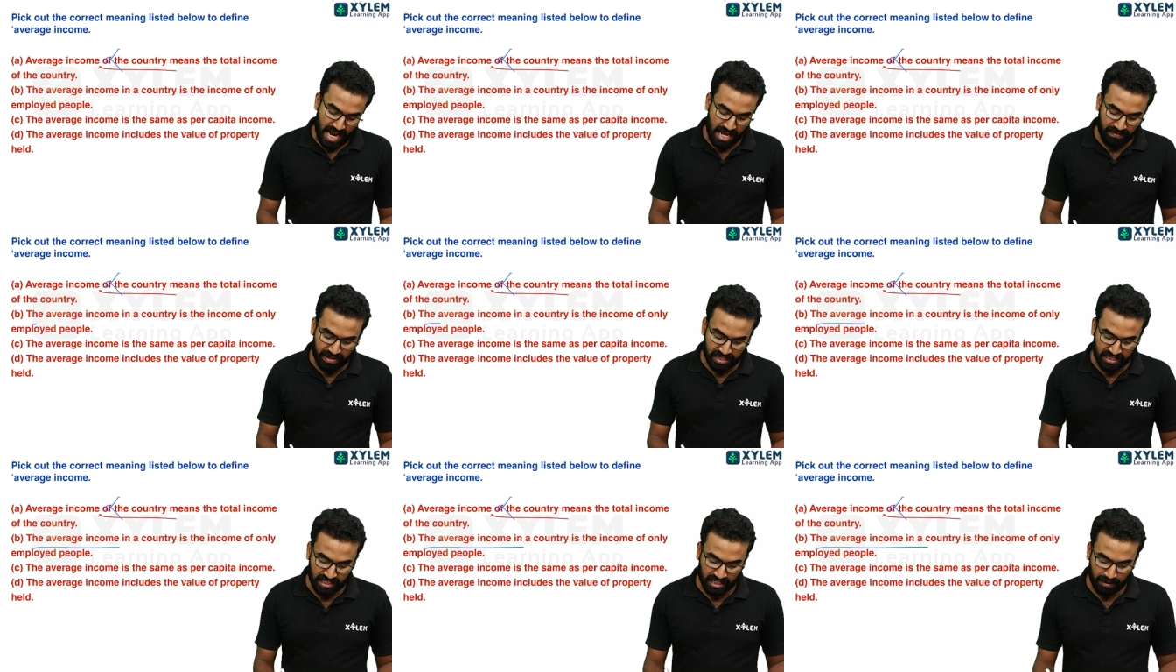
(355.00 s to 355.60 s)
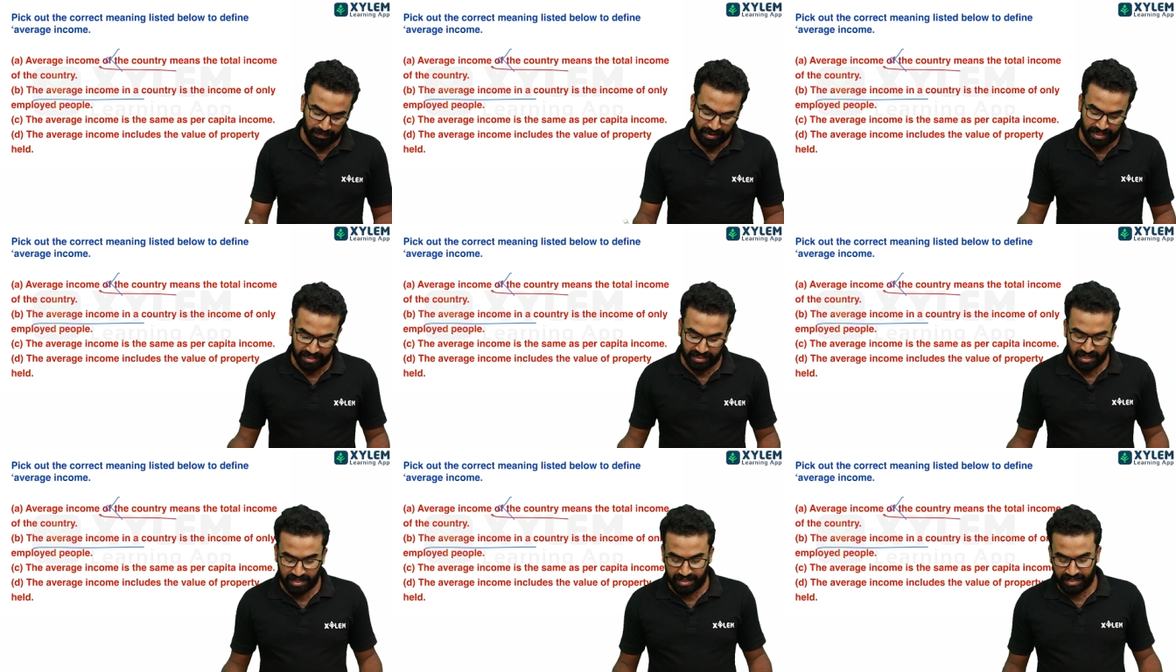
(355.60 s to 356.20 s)
Average income in a
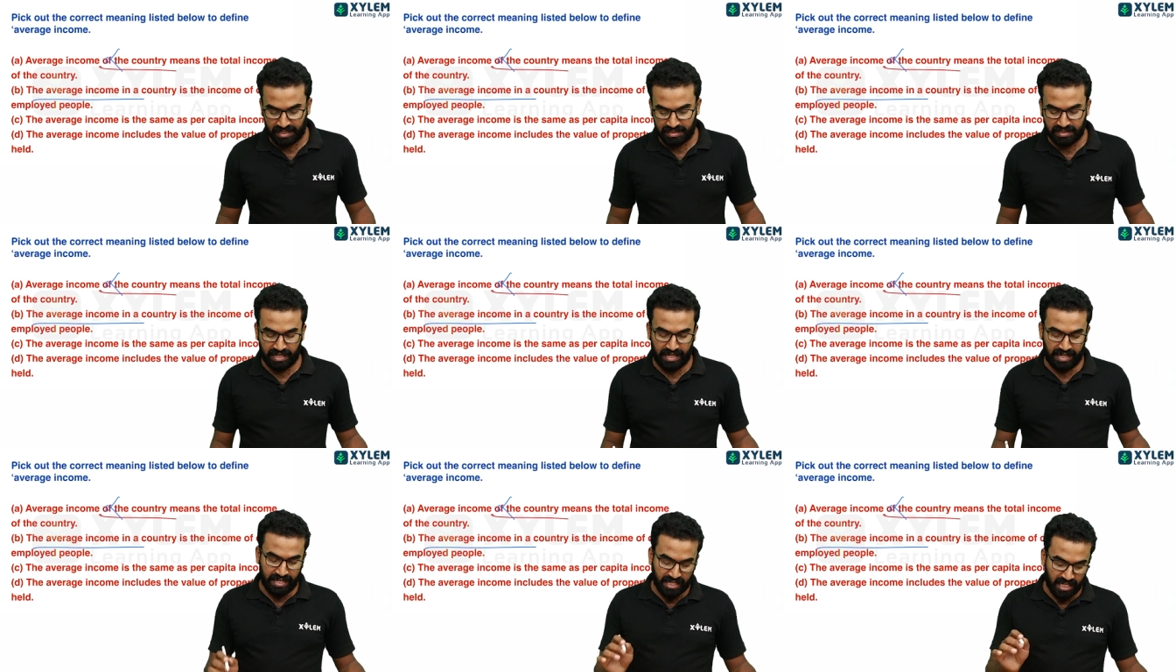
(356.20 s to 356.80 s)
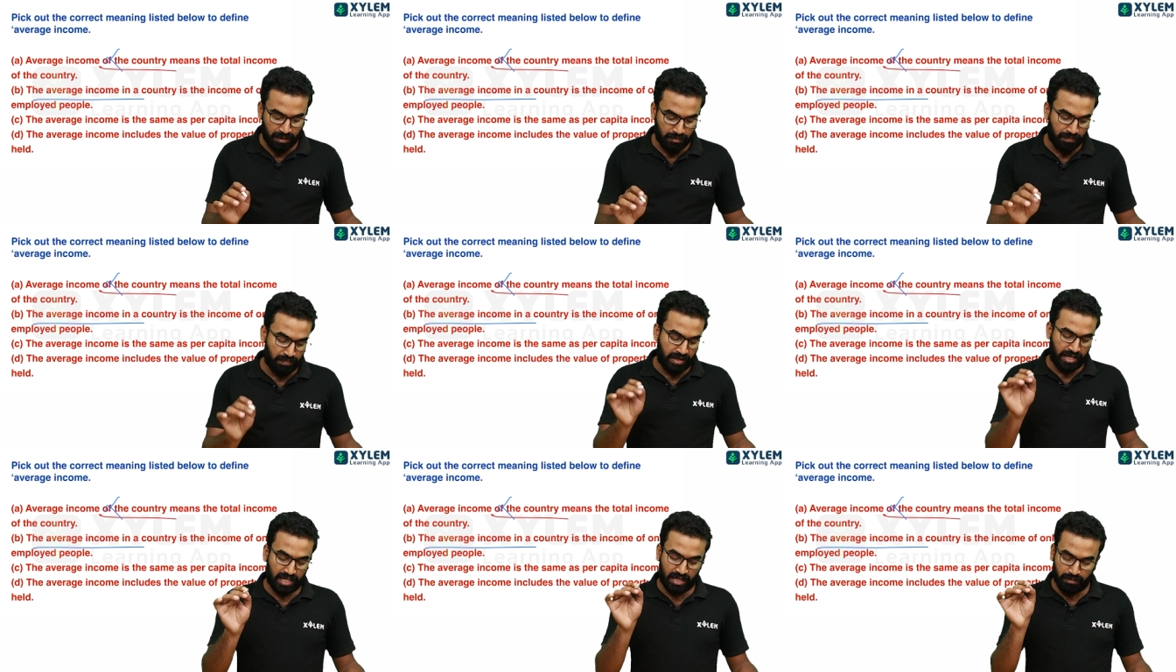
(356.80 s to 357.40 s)
country is the income of,
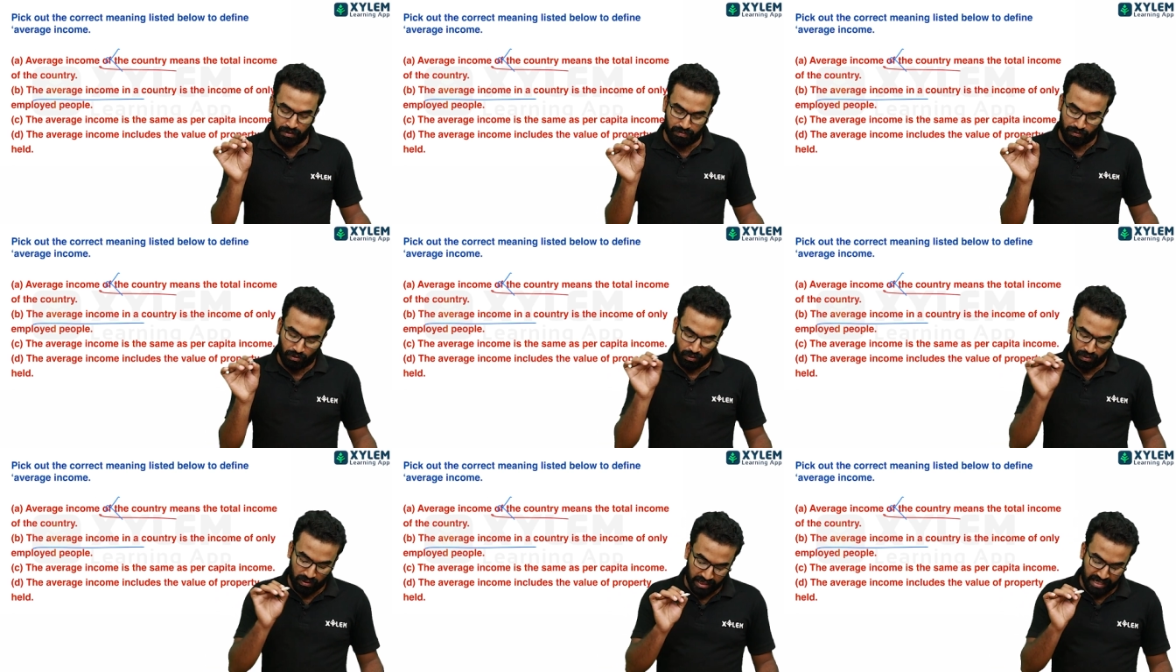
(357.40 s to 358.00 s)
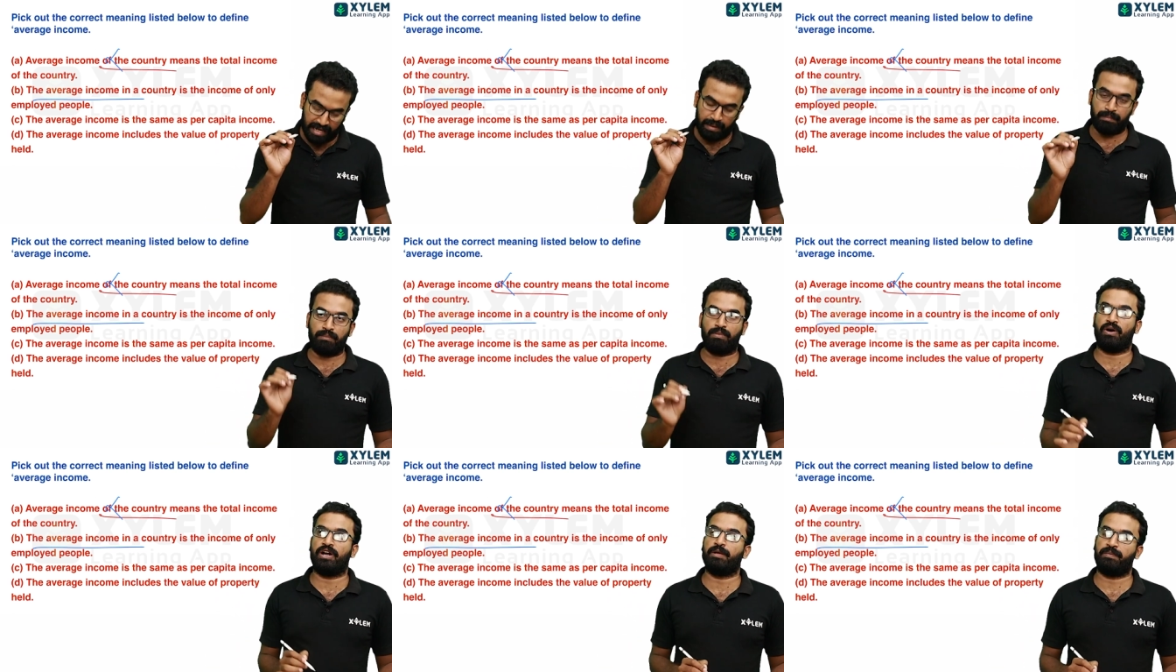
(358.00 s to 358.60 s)
income of only
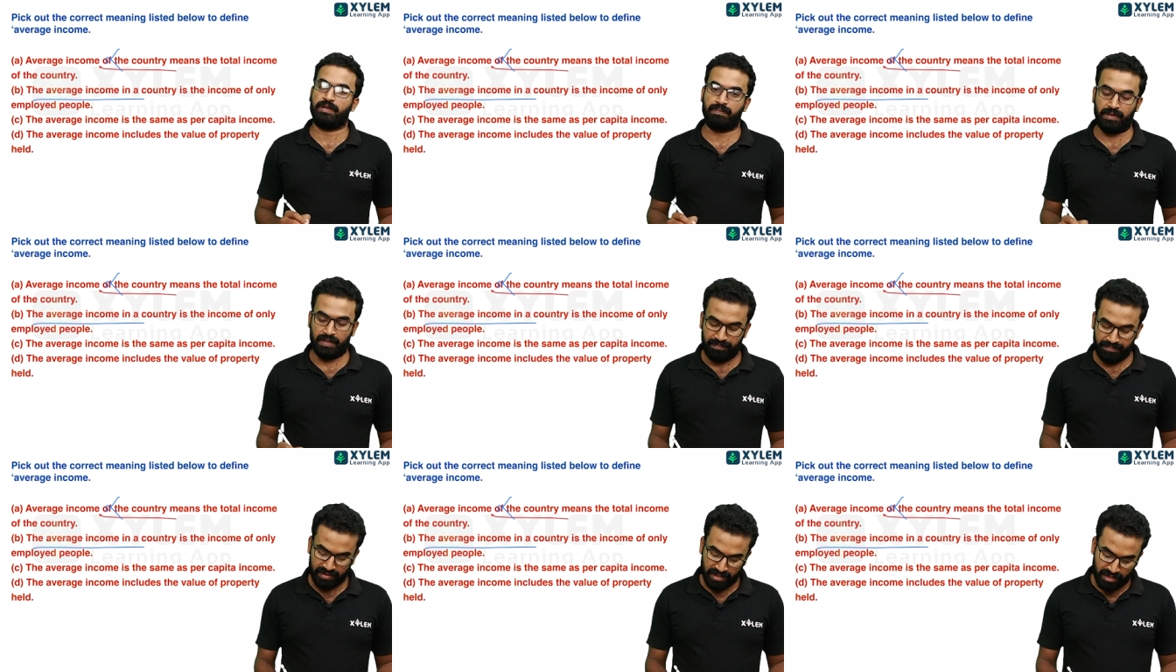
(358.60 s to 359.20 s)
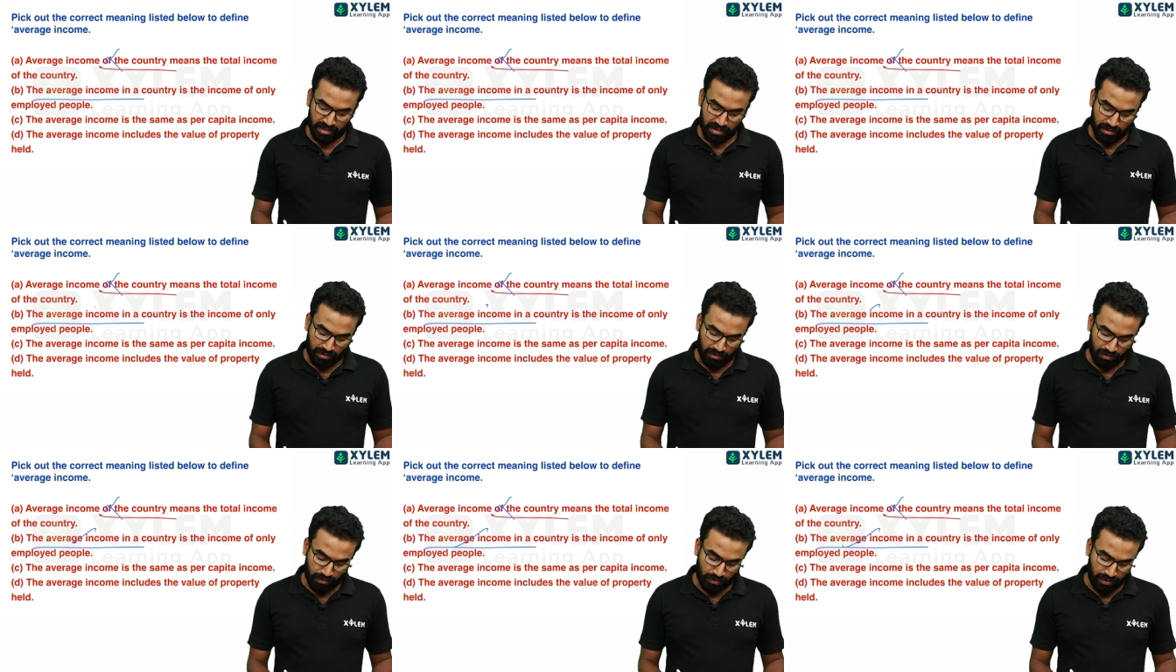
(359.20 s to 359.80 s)
employed people.
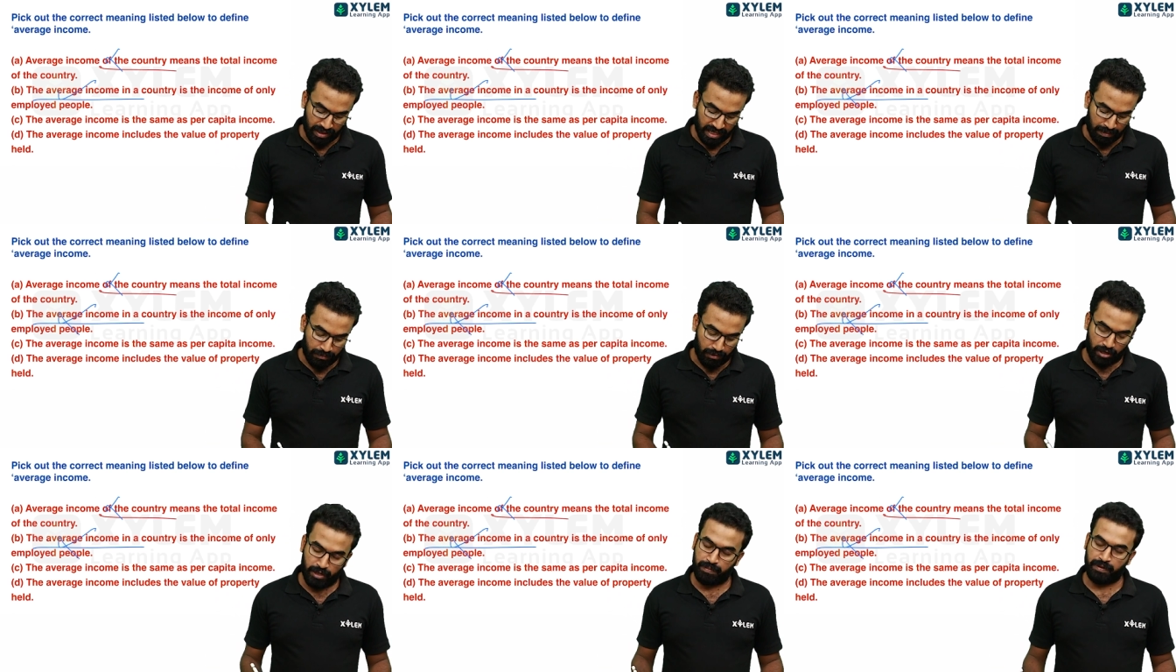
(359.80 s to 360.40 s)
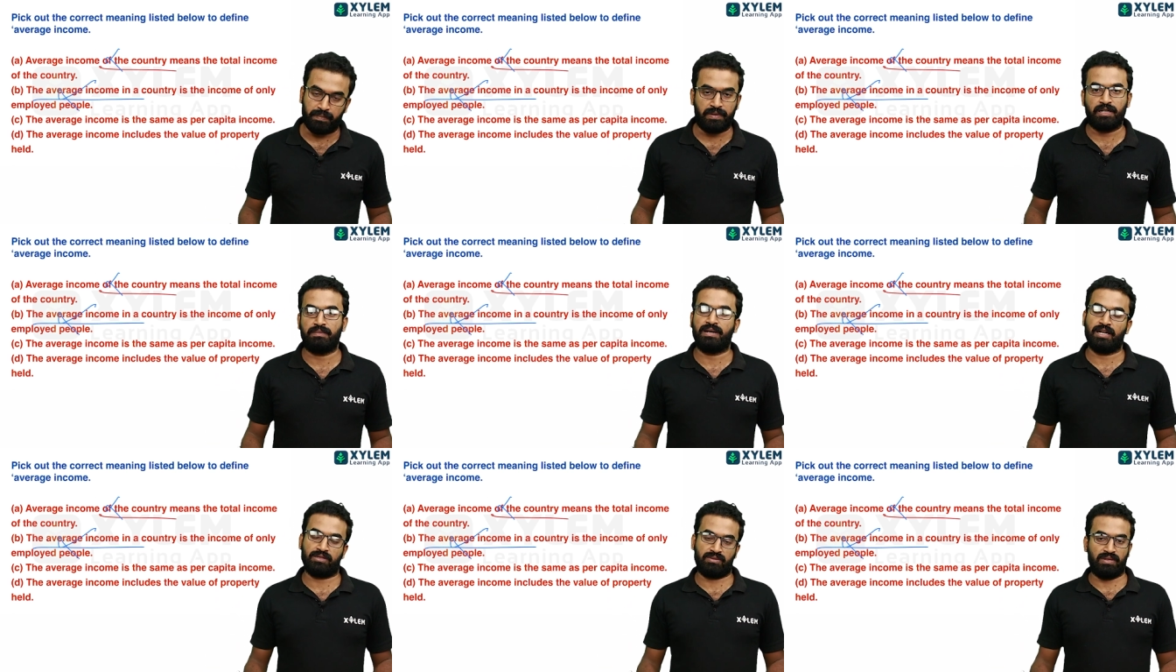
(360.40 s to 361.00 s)
Only employed people nu
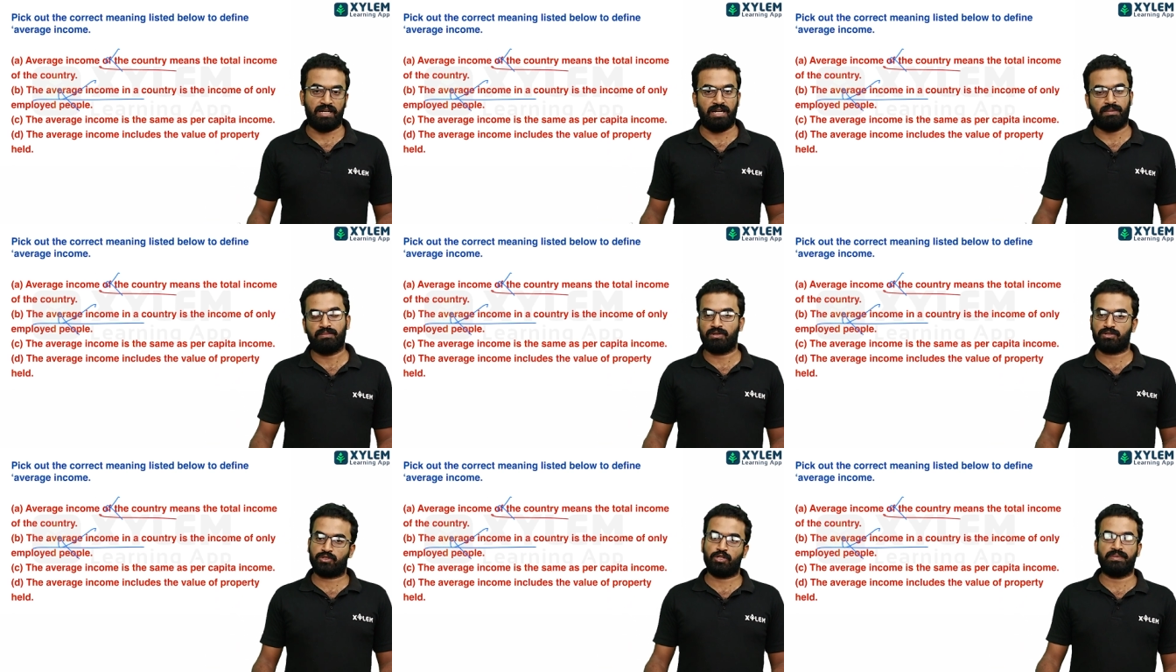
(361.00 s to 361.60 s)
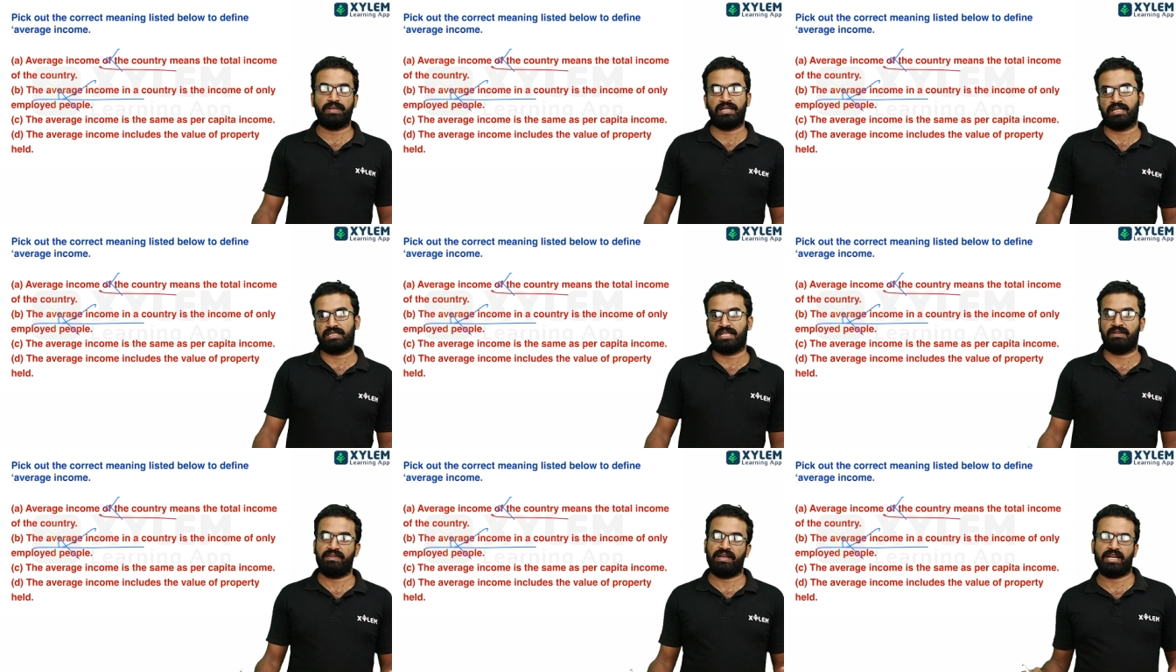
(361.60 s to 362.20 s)
mathralla. Mottham
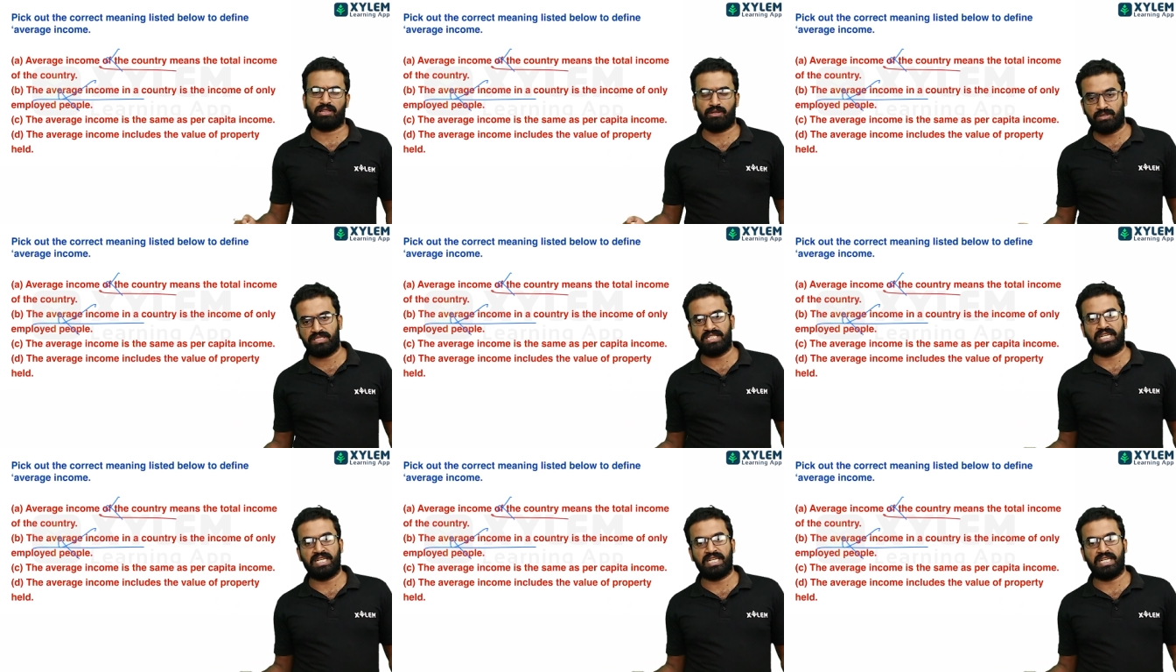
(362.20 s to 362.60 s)
ingathine vera endo